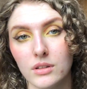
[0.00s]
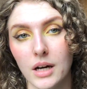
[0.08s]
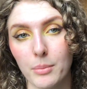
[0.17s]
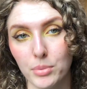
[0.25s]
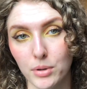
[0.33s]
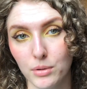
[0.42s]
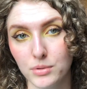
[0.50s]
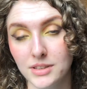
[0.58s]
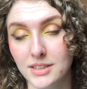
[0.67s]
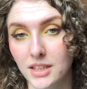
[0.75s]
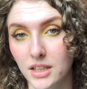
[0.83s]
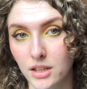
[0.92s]
upload
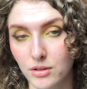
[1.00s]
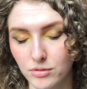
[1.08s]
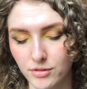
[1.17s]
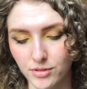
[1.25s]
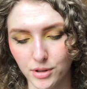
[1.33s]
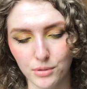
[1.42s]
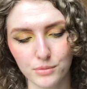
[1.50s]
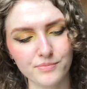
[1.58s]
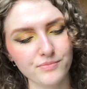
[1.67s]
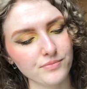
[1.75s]
the review.